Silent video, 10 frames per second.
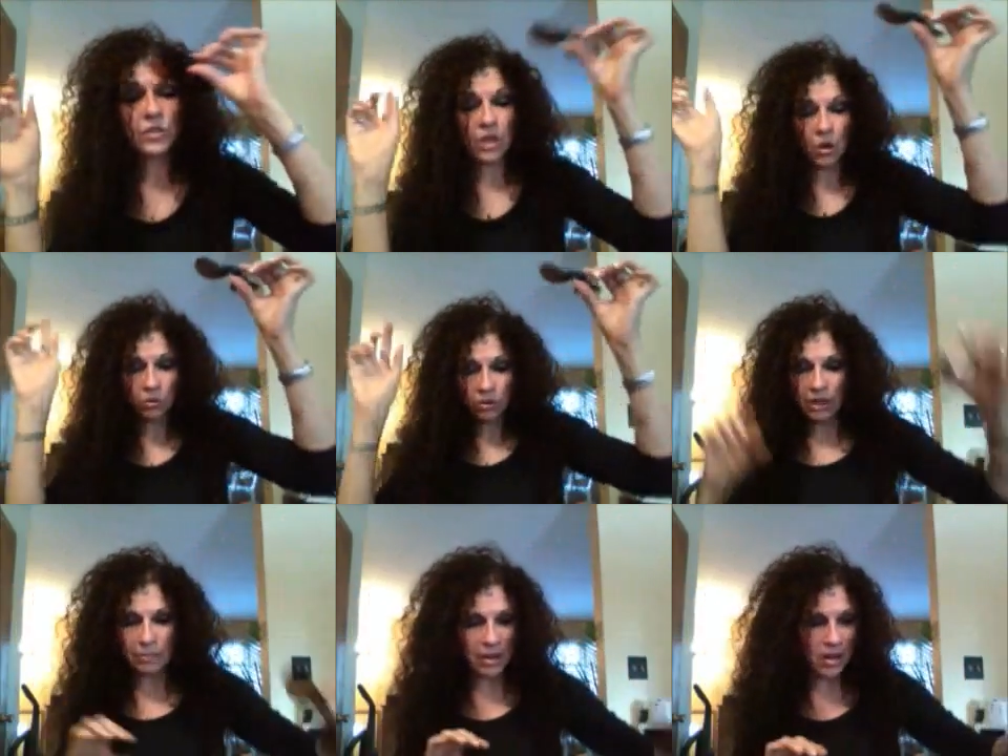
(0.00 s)
So
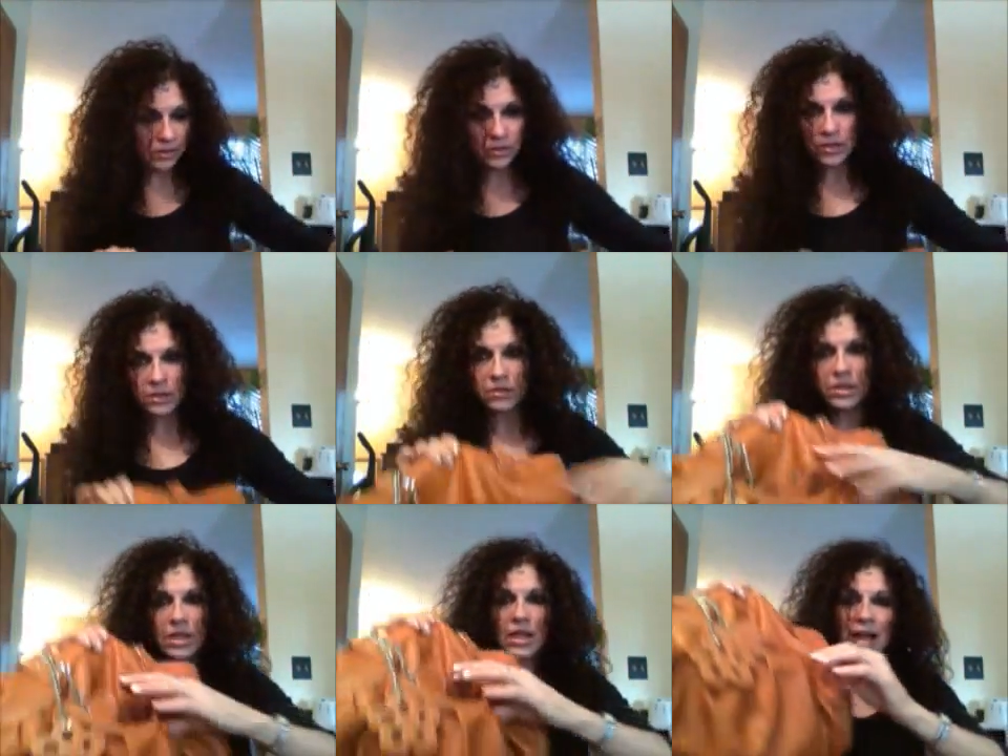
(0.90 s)
flip ons
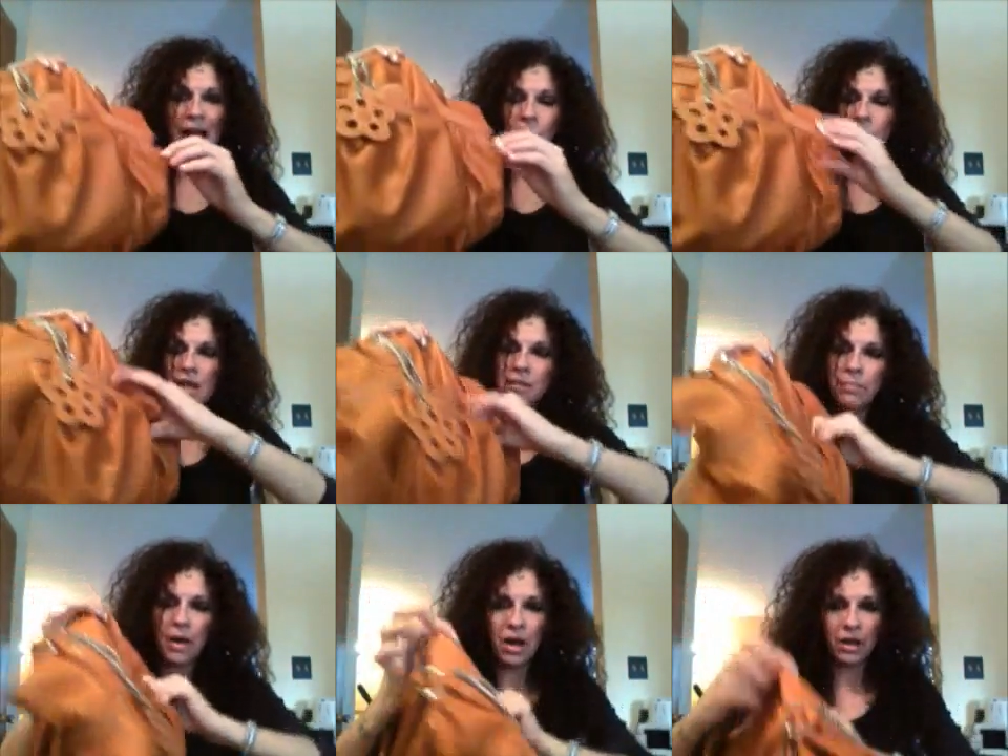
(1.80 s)
See, outside
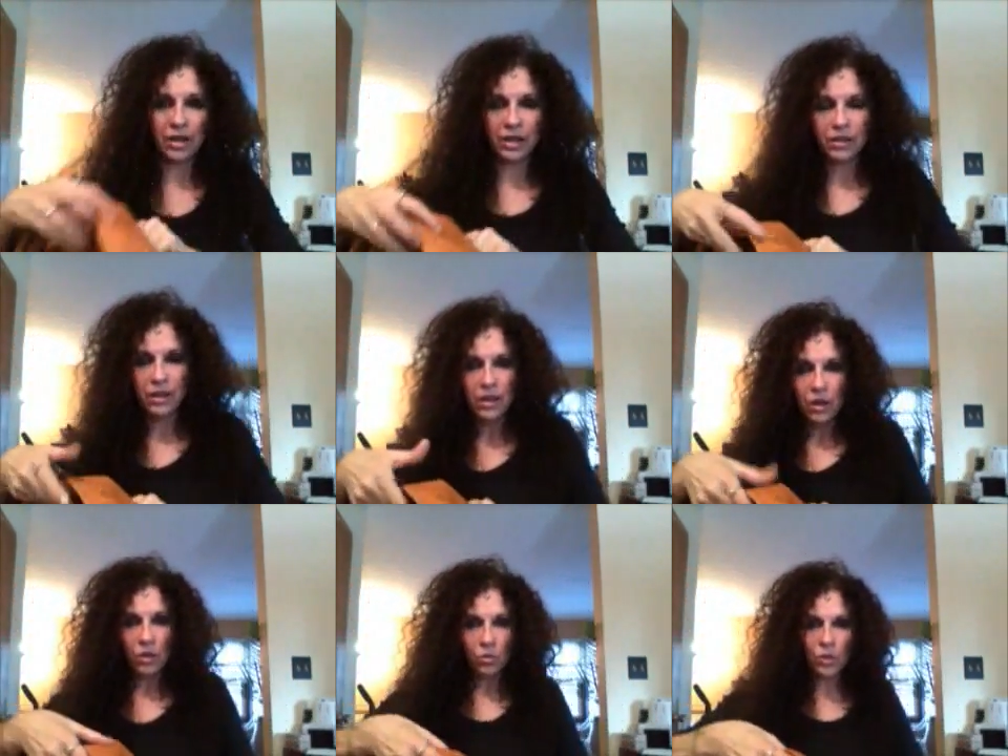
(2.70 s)
pocket.
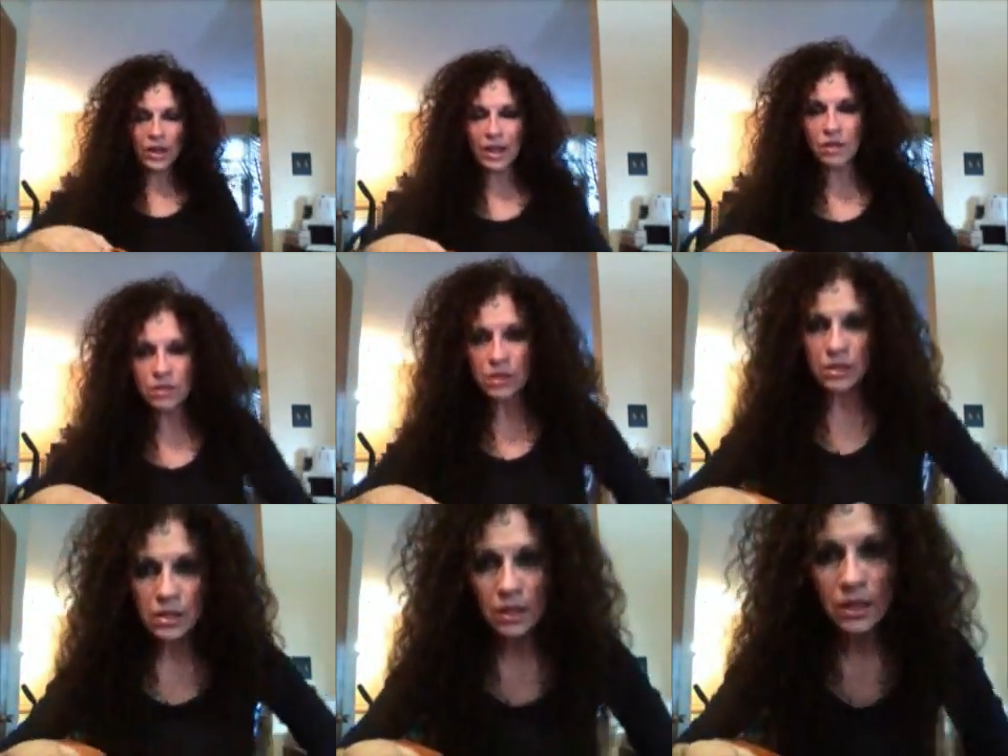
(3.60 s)
What else
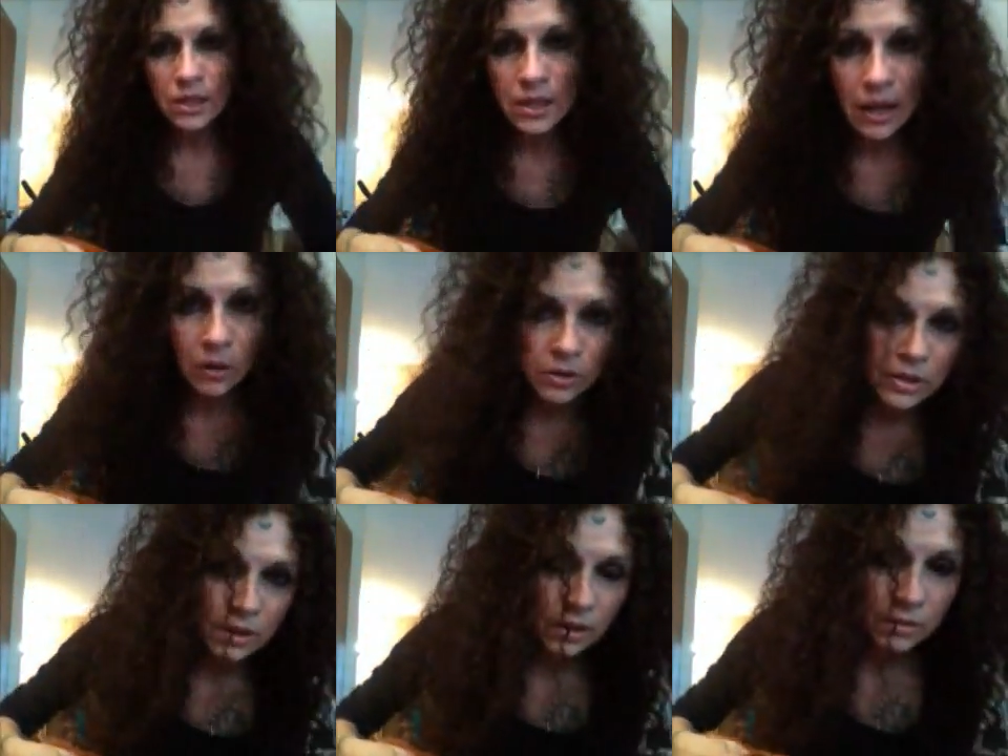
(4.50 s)
is in this
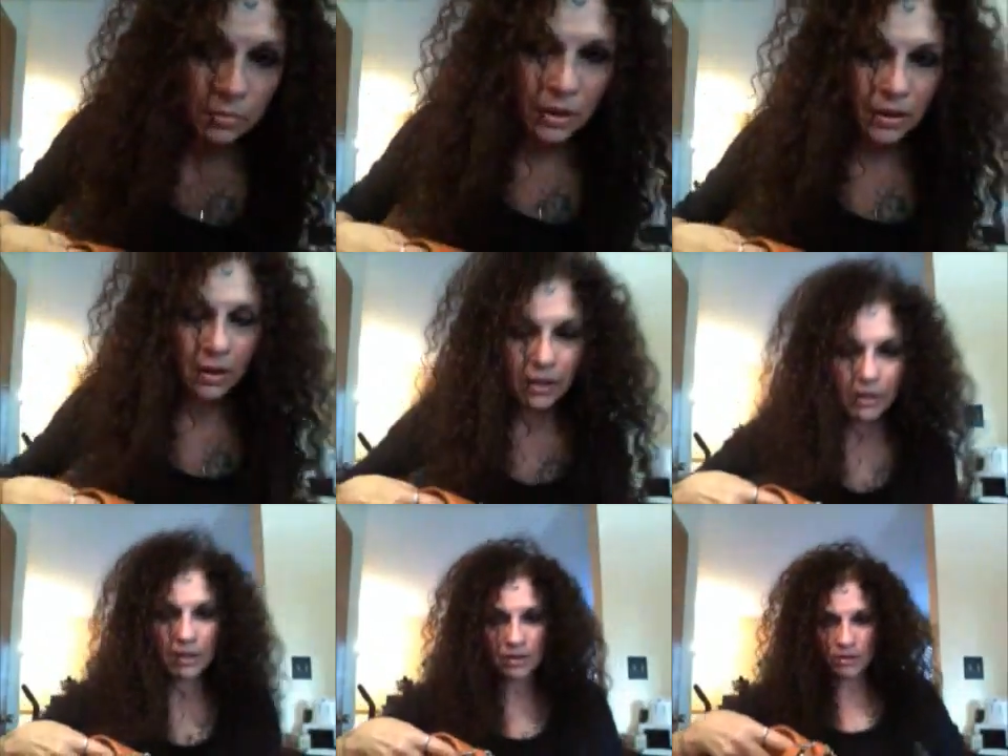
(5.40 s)
outside pocket
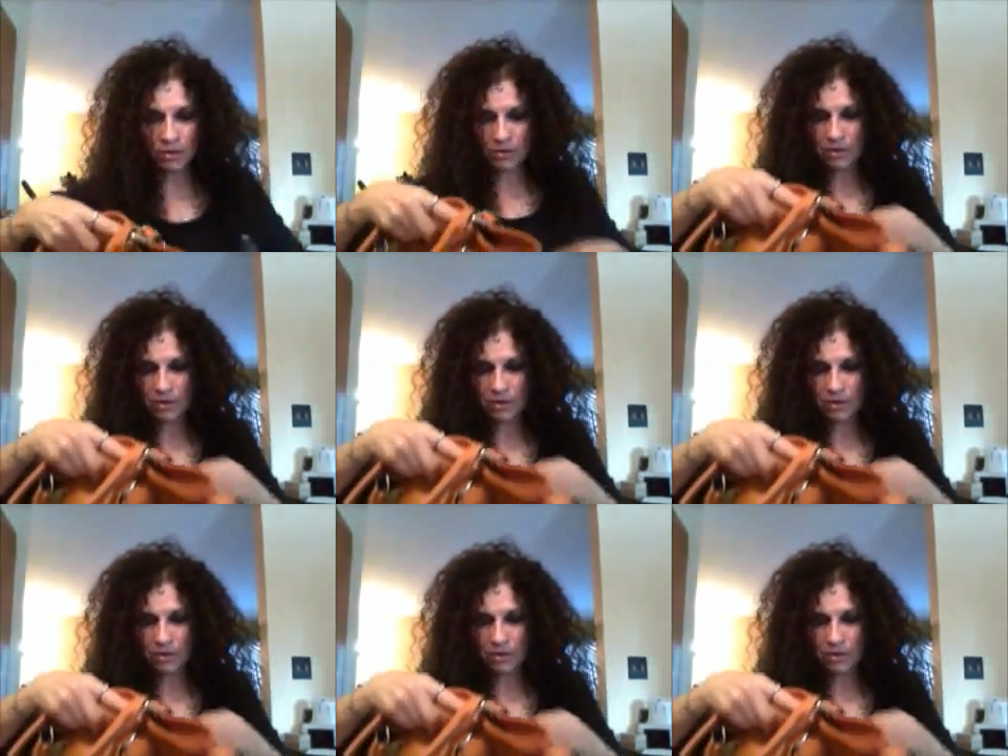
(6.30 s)
here?